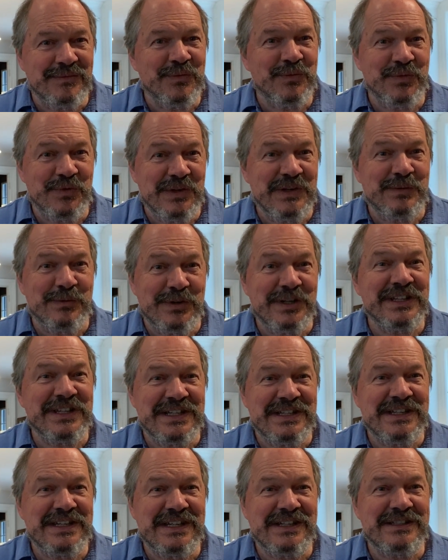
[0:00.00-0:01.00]
we really
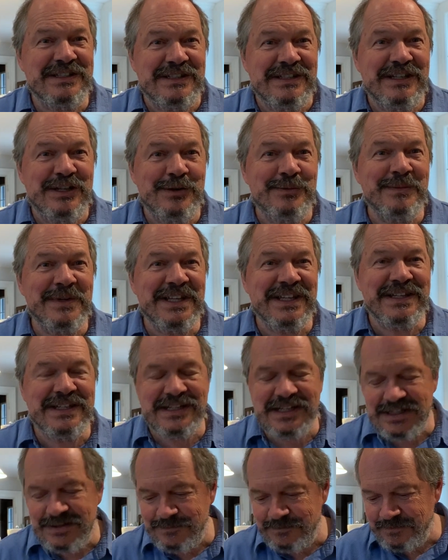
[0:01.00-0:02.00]
need
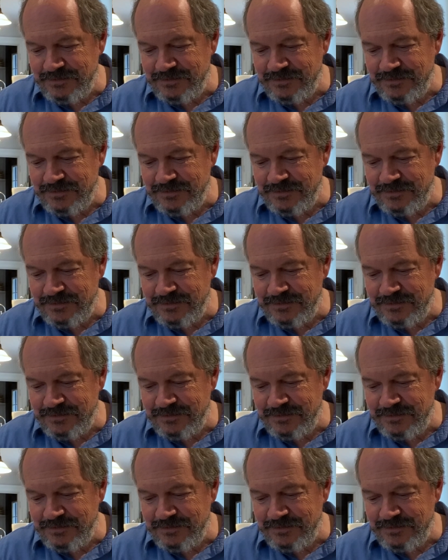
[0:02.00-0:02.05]
humility.